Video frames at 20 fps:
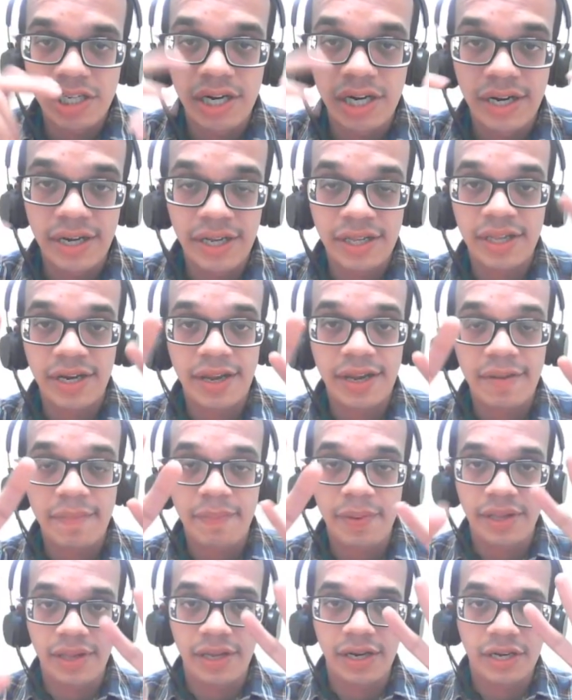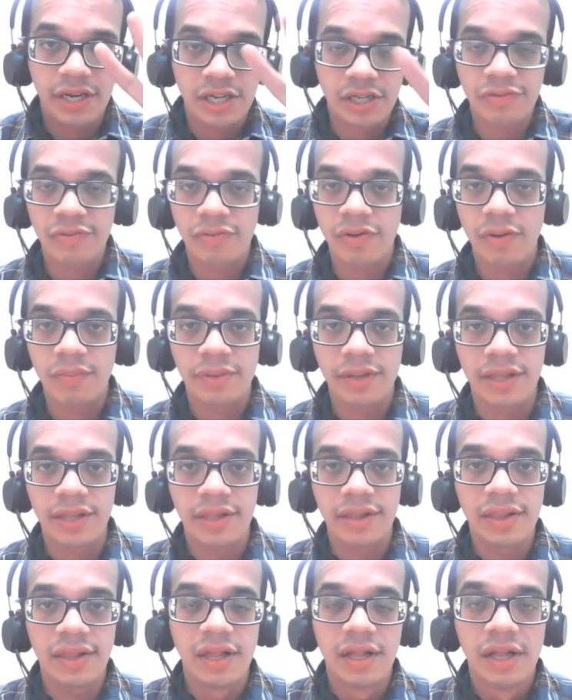33 percentage from
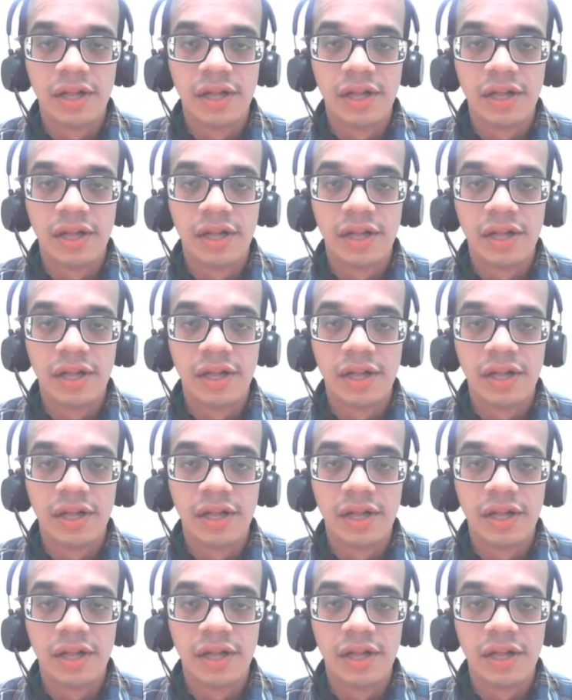this,